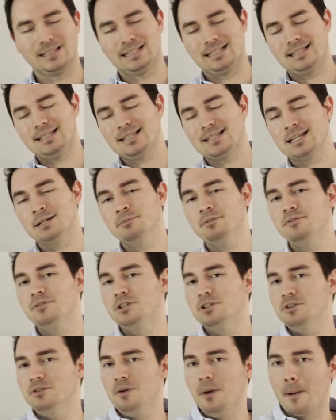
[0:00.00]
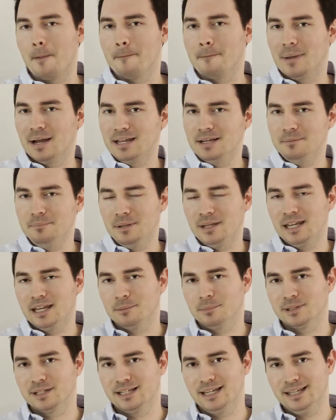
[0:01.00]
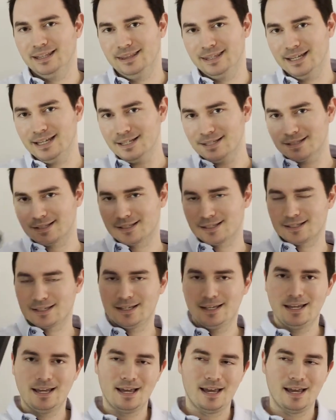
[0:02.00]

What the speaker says: some of you might be able to get this.